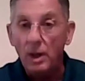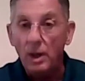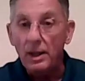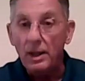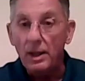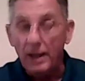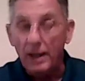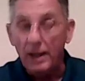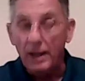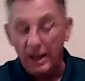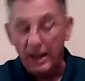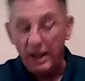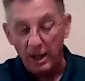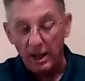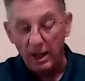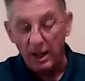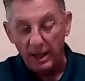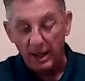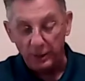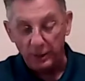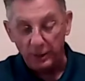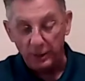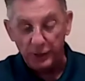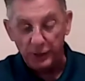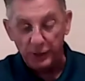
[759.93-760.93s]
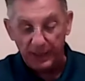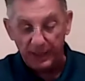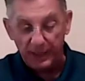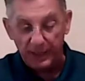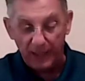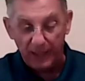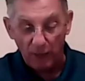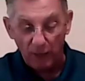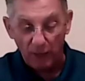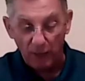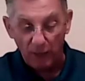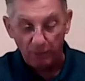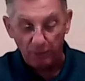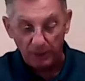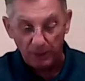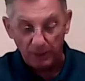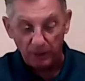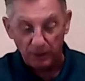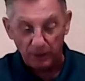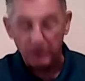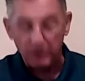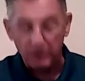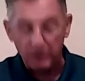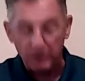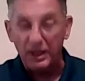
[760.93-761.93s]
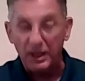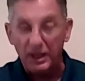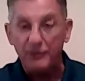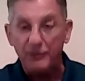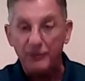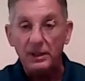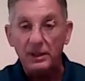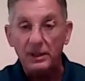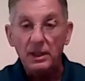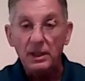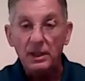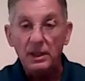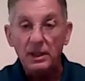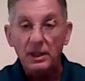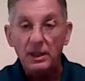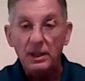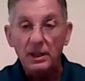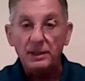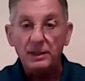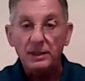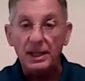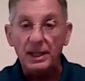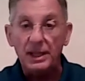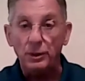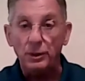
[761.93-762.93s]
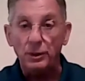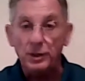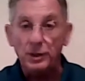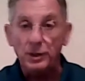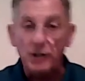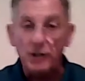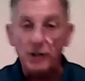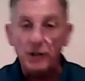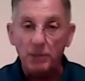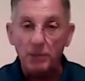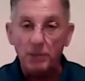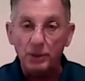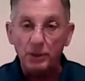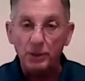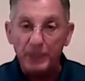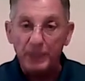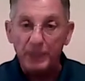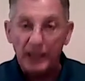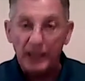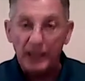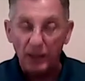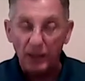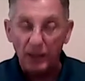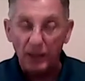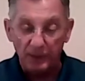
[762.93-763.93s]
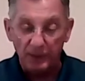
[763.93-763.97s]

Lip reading: energetic alpha particles left to enter the chamber to be counted.